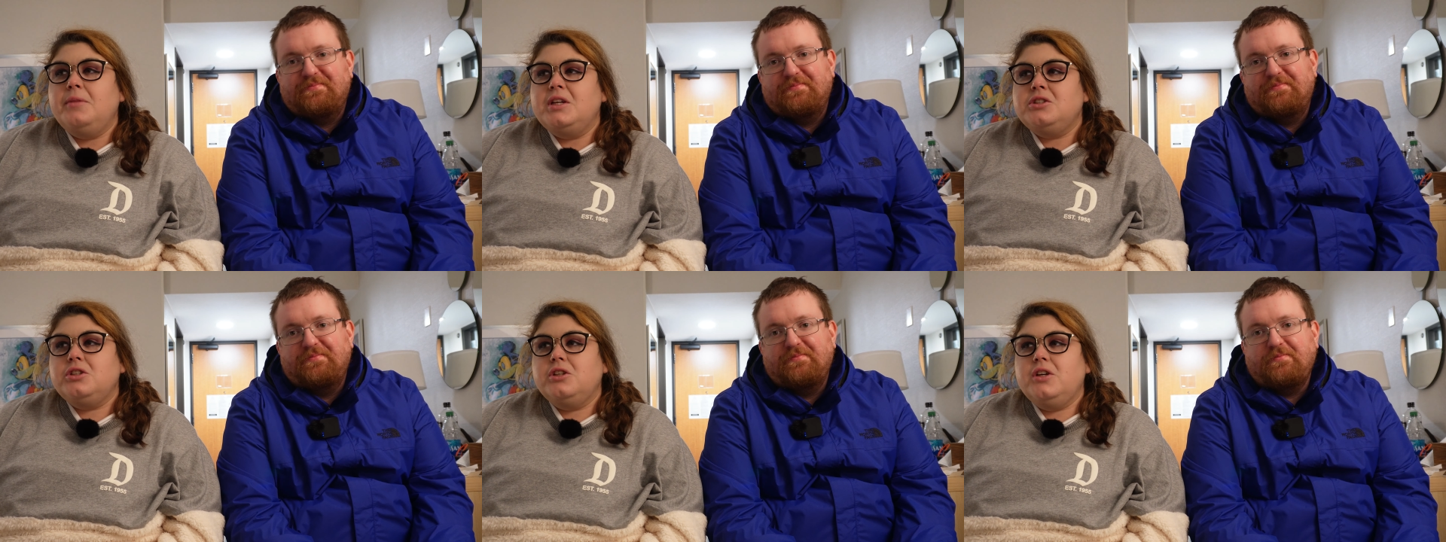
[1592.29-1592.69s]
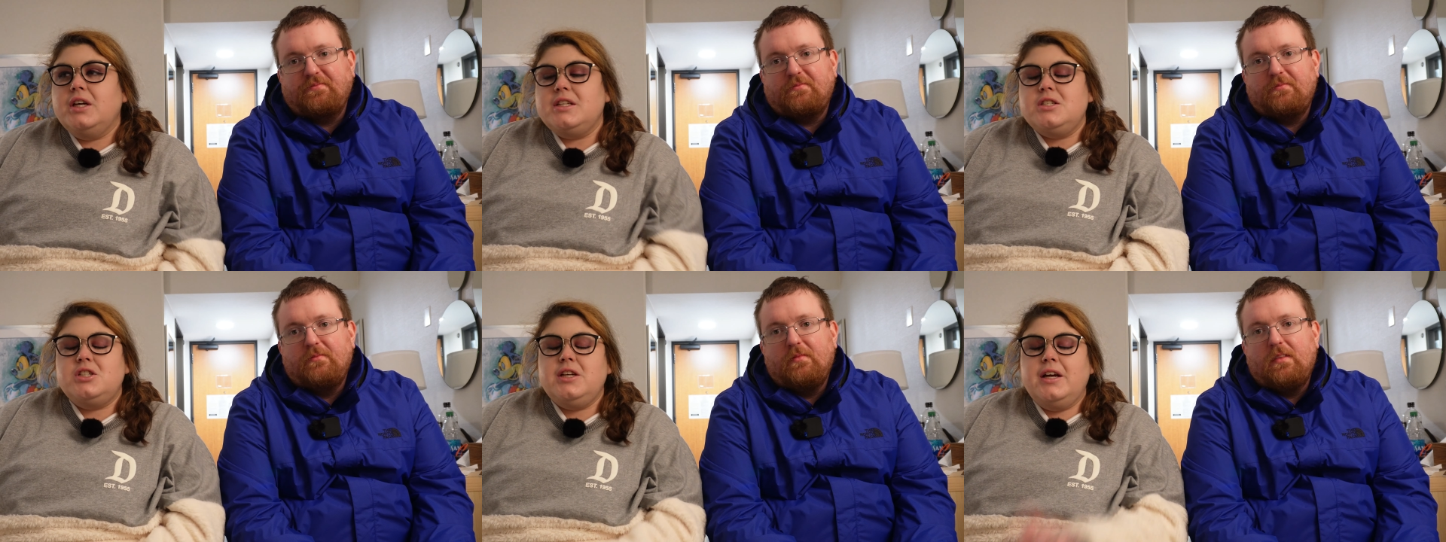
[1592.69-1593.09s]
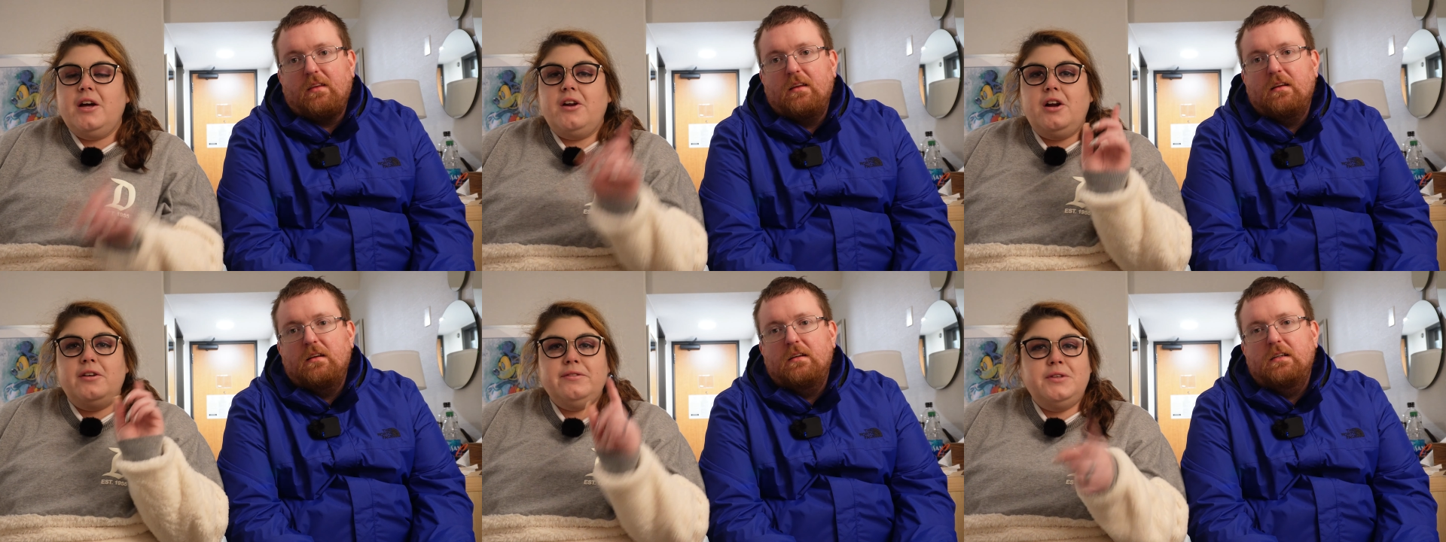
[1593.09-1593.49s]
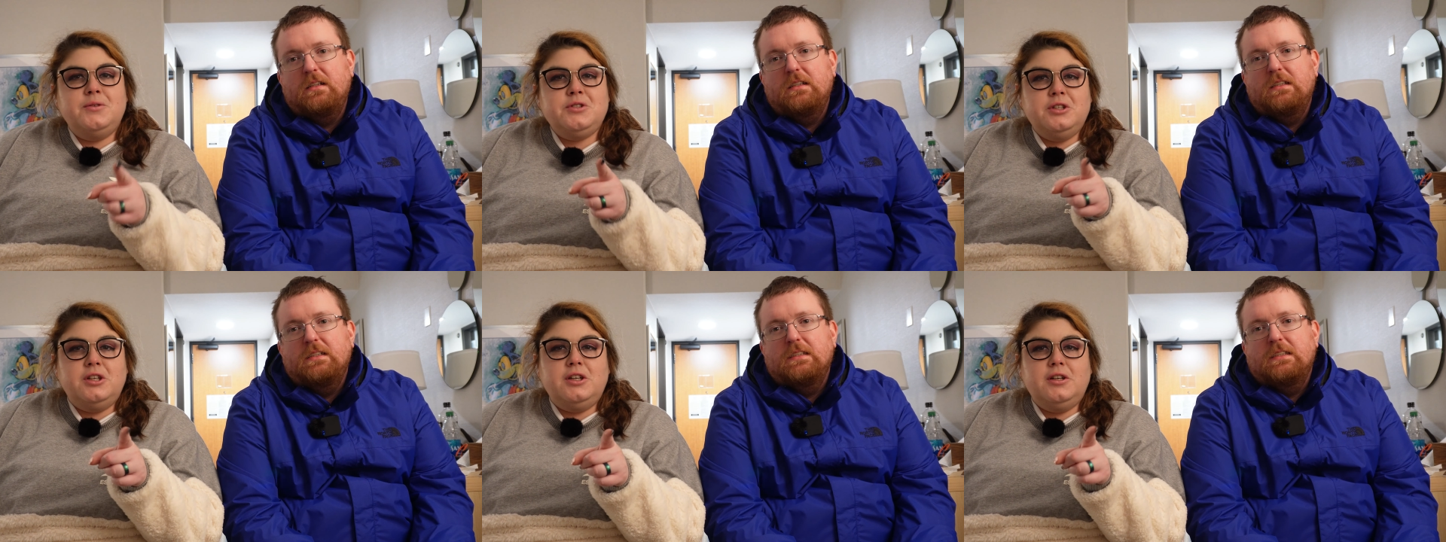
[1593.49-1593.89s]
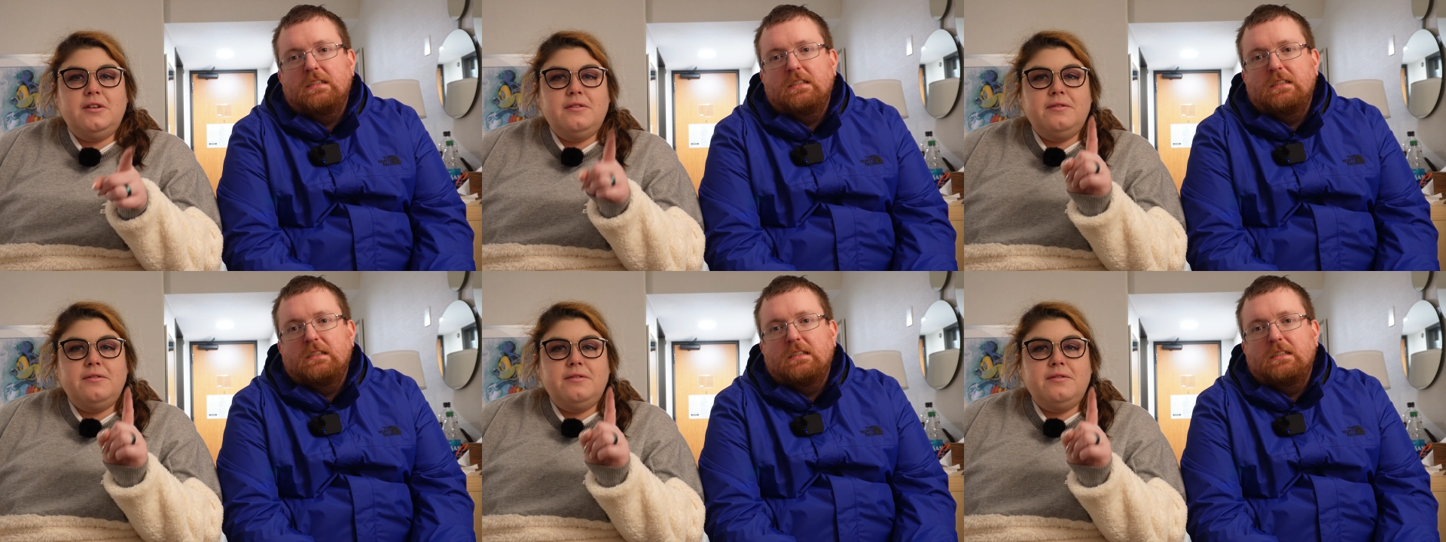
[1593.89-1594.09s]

Speaker 1: Make sure you guys check out our future